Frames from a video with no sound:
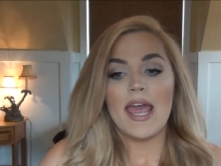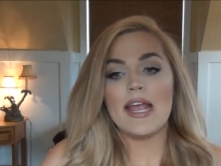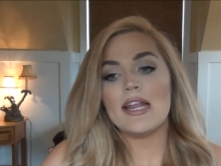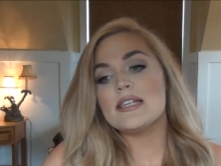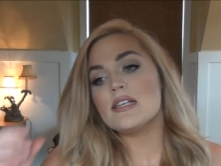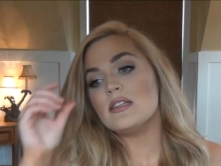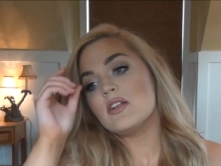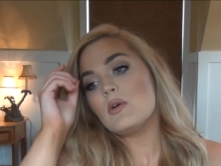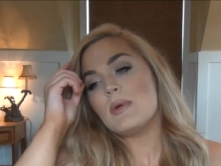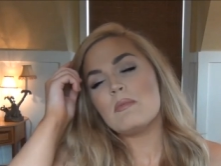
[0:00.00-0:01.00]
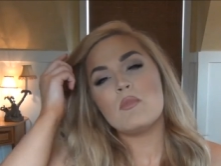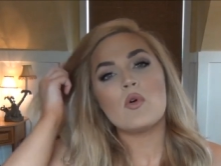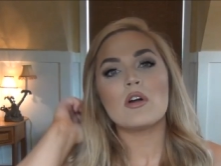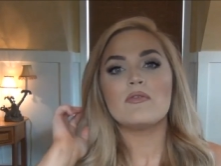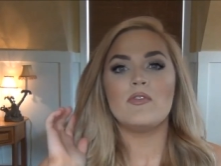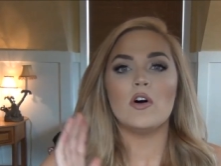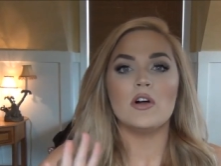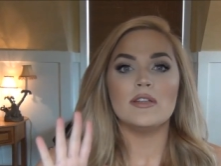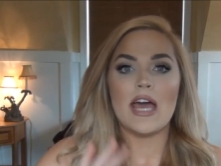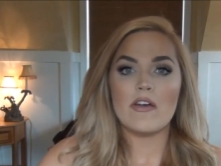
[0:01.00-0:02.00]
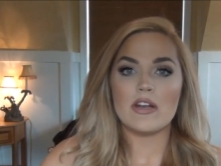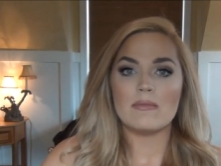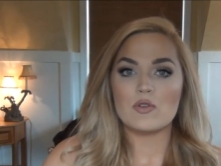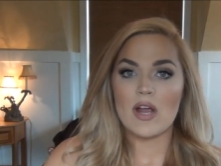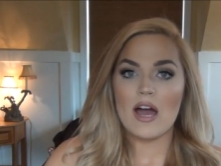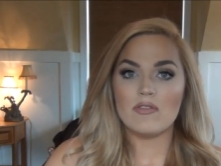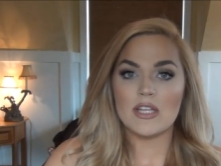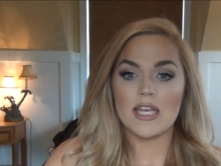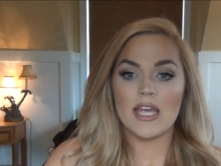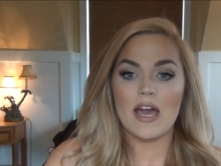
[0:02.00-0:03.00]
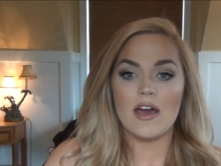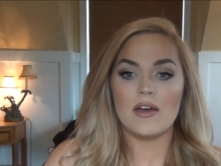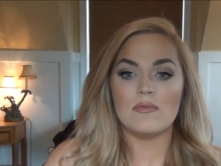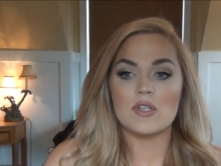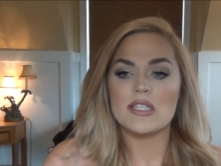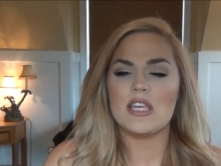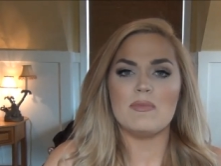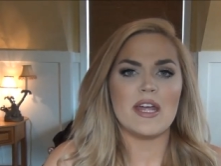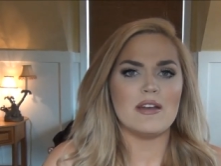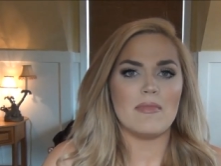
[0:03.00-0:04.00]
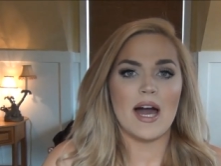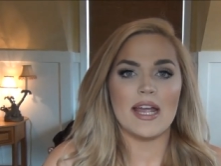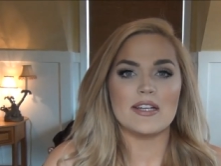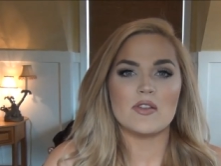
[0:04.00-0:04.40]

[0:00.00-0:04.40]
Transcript: It is a little bit more full now that I'm traveling, just keep that in mind.